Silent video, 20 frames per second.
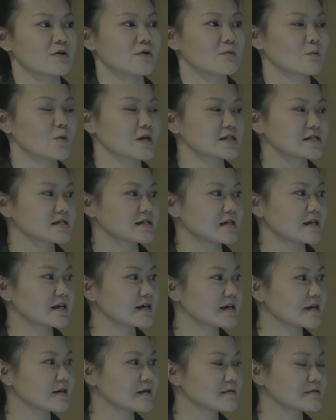what's
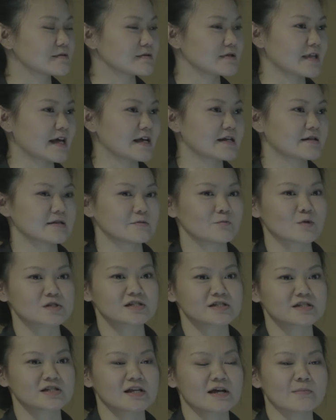the
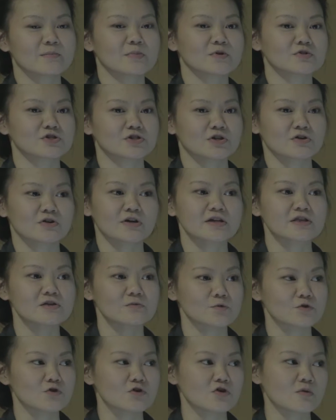temperature in the
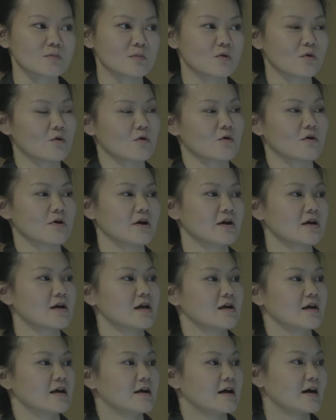room, or
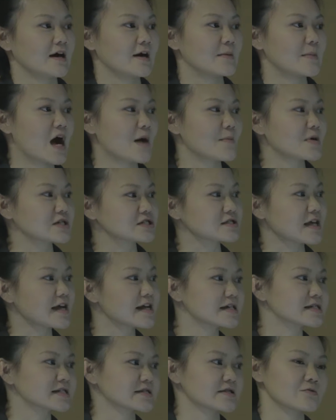how much light
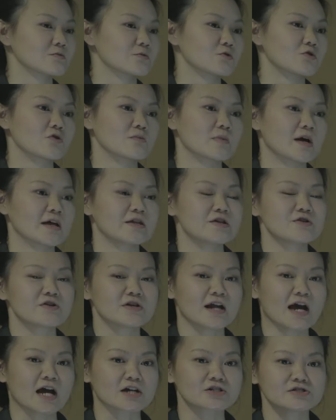is in the room, and then you can
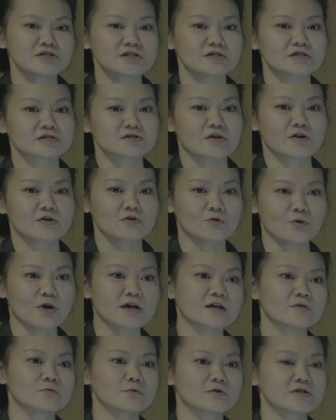actually start
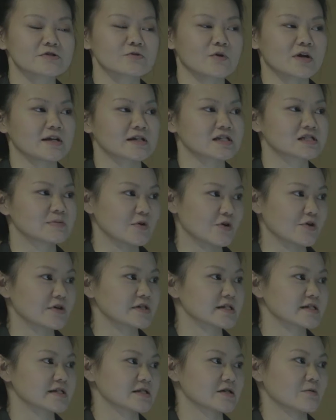creating really great
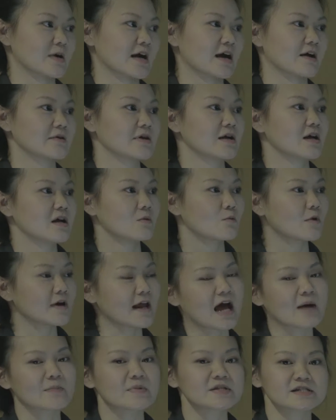experiences around what
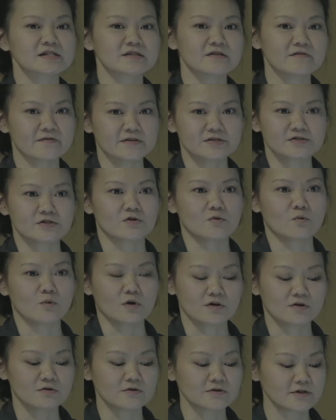happens in the physical
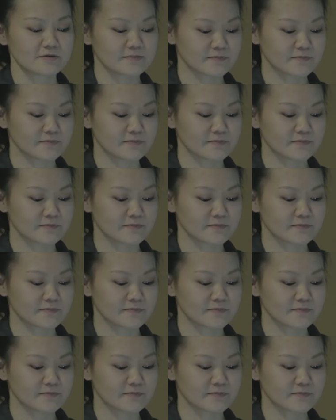world.